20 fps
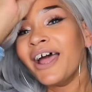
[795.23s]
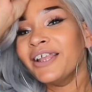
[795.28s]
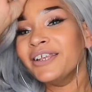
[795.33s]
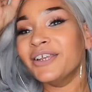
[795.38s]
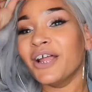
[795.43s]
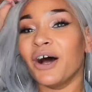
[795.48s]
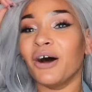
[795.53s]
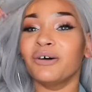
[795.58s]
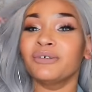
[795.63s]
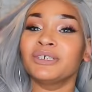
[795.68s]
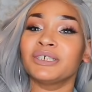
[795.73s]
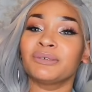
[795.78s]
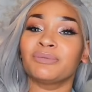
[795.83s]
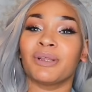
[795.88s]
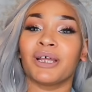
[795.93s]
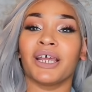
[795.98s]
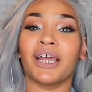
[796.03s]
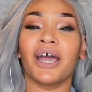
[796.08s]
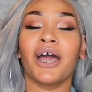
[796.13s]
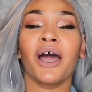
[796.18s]
no, I'm just
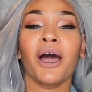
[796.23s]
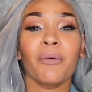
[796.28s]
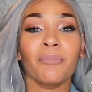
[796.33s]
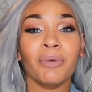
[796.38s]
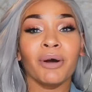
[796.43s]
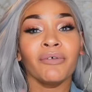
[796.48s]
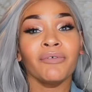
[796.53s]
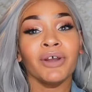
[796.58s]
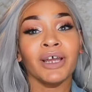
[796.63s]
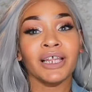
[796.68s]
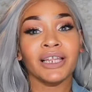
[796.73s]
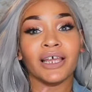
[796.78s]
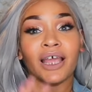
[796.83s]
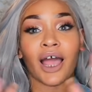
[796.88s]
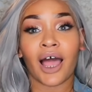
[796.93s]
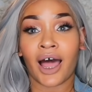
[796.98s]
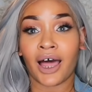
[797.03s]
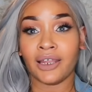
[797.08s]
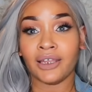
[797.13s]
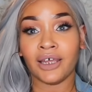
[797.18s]
playing. But really,
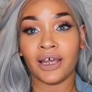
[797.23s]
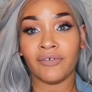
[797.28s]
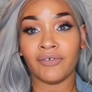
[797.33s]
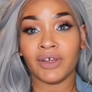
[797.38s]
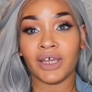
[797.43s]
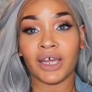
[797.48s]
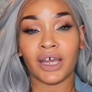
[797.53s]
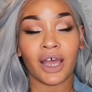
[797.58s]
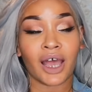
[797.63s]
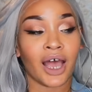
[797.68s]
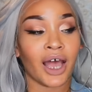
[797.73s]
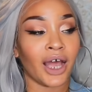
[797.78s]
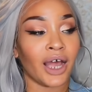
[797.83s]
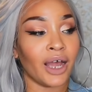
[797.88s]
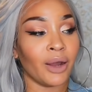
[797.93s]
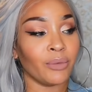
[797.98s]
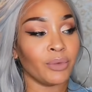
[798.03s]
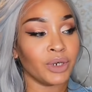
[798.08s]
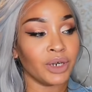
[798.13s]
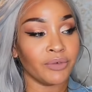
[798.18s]
I love it.
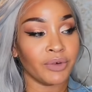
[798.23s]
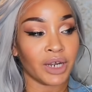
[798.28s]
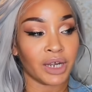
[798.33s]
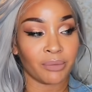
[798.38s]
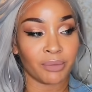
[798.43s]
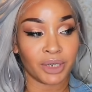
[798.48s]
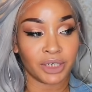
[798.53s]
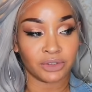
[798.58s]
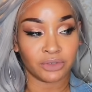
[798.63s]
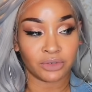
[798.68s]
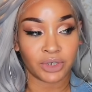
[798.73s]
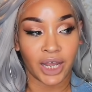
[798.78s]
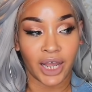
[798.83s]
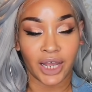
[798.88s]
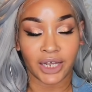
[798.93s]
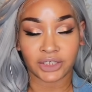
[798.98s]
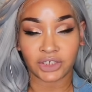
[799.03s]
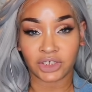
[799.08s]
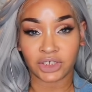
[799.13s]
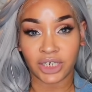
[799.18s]
I would recommend you
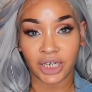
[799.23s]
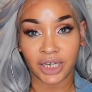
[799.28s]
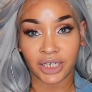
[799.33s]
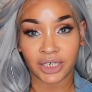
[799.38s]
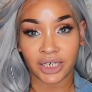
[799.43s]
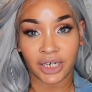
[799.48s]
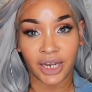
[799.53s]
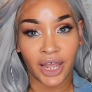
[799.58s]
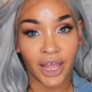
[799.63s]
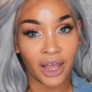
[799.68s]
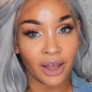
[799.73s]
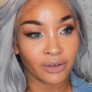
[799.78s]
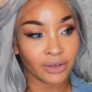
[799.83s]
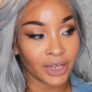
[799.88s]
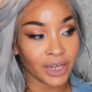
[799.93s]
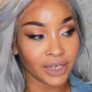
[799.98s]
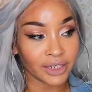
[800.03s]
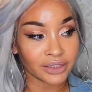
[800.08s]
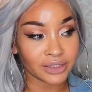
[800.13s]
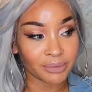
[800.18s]
guys checking it out.
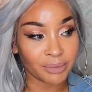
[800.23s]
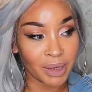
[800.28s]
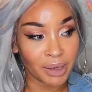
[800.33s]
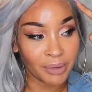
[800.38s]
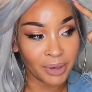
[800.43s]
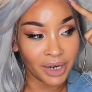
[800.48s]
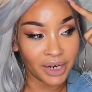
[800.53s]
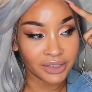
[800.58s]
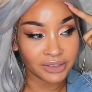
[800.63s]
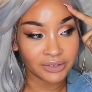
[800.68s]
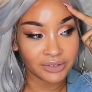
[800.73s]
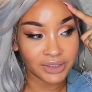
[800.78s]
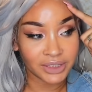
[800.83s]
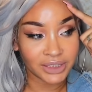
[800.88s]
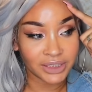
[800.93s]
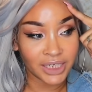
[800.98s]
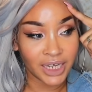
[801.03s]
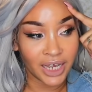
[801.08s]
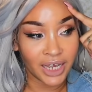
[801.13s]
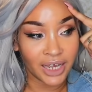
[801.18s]
Like the baby hairs on
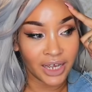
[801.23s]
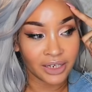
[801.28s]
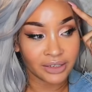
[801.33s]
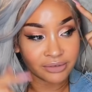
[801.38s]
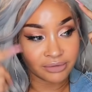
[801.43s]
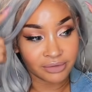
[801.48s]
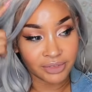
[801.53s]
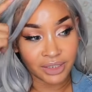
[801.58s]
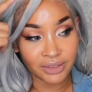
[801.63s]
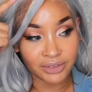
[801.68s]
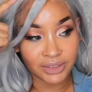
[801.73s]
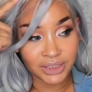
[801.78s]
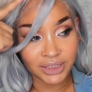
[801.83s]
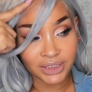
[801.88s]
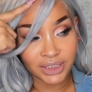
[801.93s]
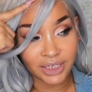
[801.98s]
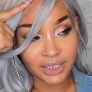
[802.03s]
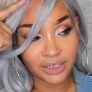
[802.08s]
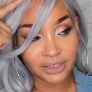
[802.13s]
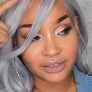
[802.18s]
this side. No, this
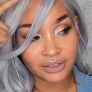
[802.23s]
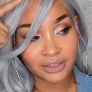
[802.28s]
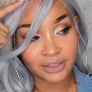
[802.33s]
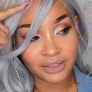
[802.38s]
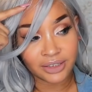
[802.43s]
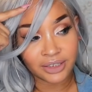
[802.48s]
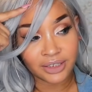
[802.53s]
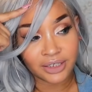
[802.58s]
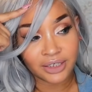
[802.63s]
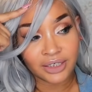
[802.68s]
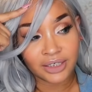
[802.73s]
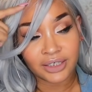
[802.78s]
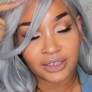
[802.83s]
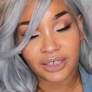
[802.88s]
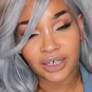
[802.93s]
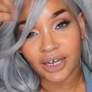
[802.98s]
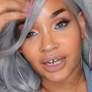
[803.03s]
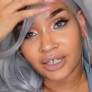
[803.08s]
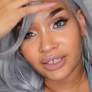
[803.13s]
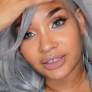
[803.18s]
side
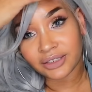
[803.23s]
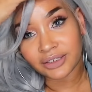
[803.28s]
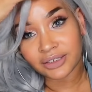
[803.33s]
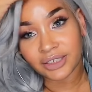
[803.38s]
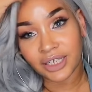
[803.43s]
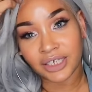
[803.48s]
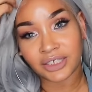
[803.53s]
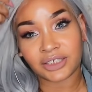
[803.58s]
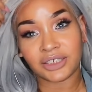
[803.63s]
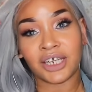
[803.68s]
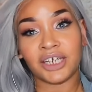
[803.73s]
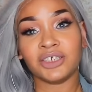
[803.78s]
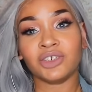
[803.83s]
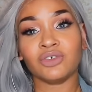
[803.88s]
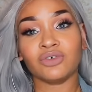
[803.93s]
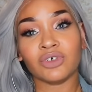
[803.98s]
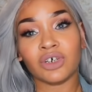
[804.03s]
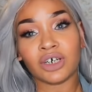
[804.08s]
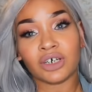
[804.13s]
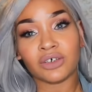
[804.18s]
yeah, they they
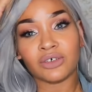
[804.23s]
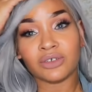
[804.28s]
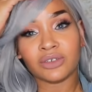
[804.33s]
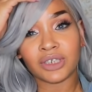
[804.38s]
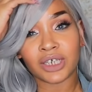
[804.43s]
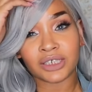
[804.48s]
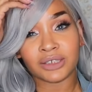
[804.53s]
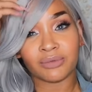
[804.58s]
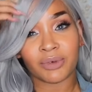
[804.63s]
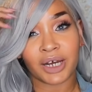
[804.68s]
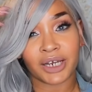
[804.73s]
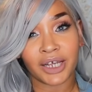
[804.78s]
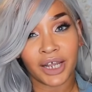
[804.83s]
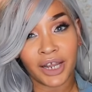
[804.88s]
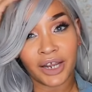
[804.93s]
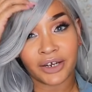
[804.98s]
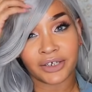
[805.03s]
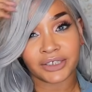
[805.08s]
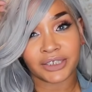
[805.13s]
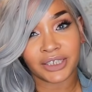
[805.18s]
struggle. That's why the
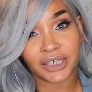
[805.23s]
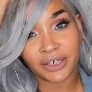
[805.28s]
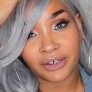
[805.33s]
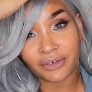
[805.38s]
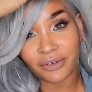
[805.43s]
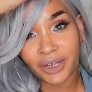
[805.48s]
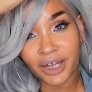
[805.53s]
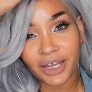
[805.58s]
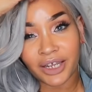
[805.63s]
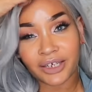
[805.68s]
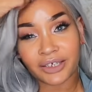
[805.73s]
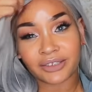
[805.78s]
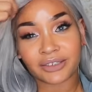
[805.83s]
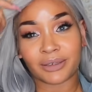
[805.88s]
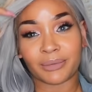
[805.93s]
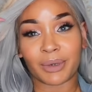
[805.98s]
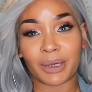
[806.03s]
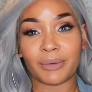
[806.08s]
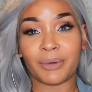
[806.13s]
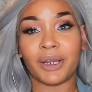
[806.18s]
hair is there, okay?
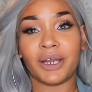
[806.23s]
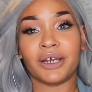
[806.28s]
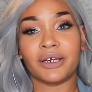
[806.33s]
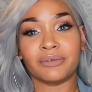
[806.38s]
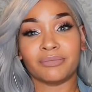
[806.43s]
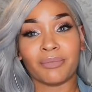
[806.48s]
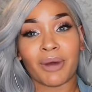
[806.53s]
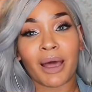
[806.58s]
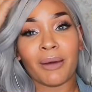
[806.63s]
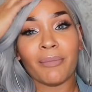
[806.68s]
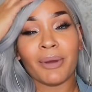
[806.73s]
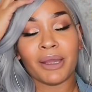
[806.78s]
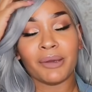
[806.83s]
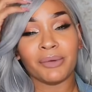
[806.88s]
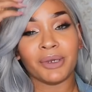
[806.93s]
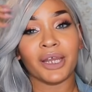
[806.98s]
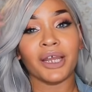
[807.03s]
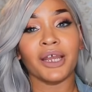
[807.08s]
The baby hair. my baby